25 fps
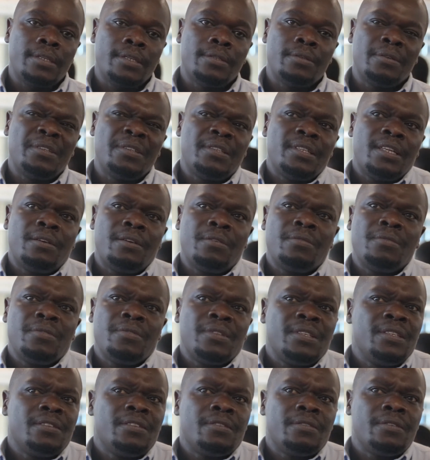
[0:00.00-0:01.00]
So it's now
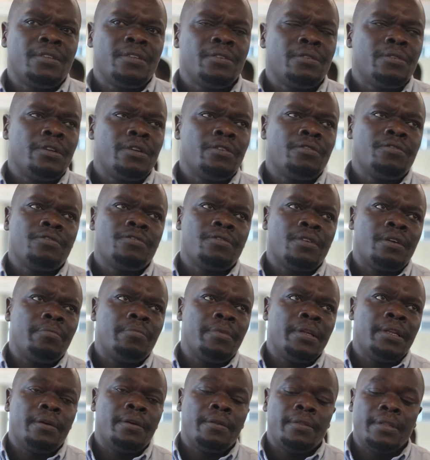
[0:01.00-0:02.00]
since 2012 I've
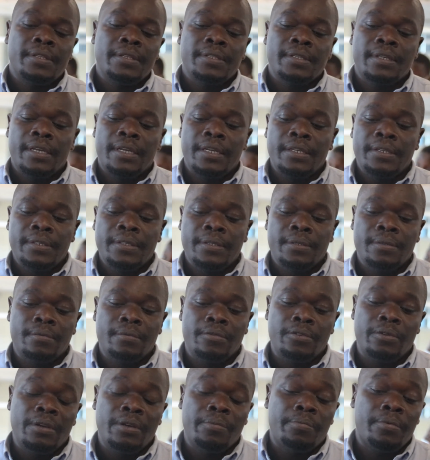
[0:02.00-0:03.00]
been on this grind
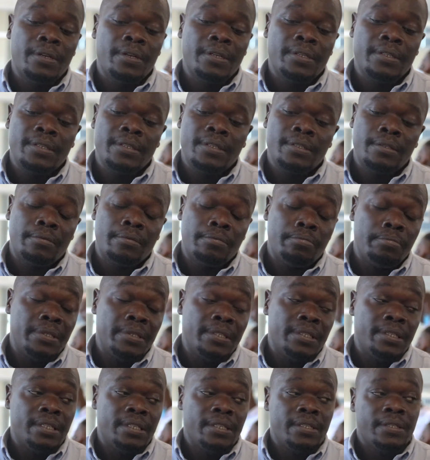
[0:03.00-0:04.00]
doing politics,
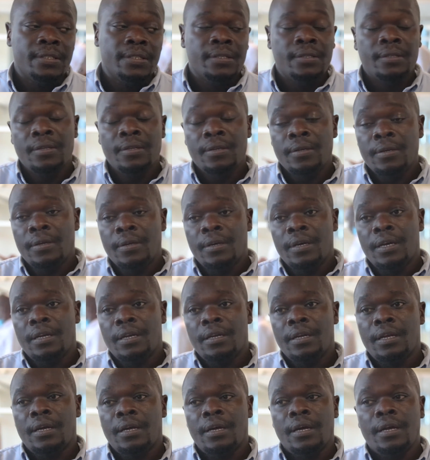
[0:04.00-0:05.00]
business,
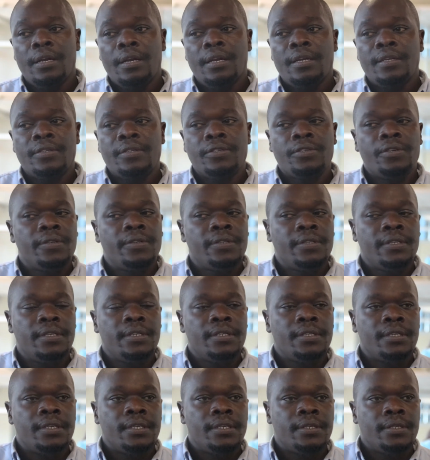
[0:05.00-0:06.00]
and I had a short
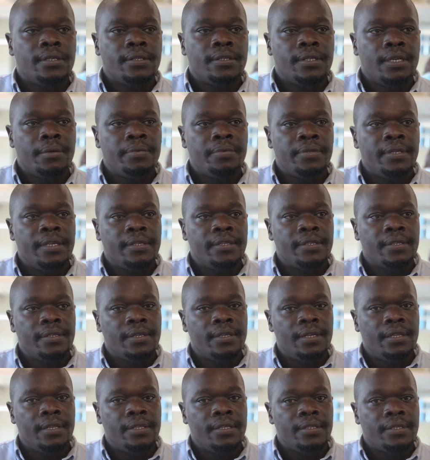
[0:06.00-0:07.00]
stint at the subs desk
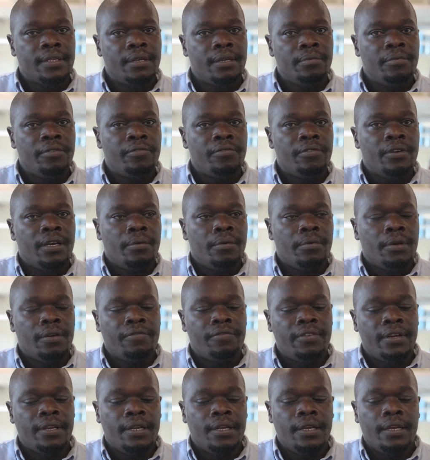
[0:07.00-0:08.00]
at the Star before I
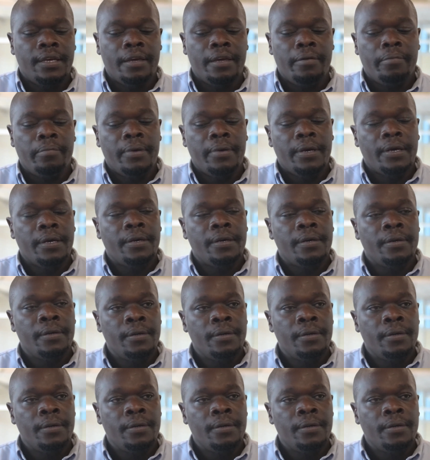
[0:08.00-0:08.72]
finally came back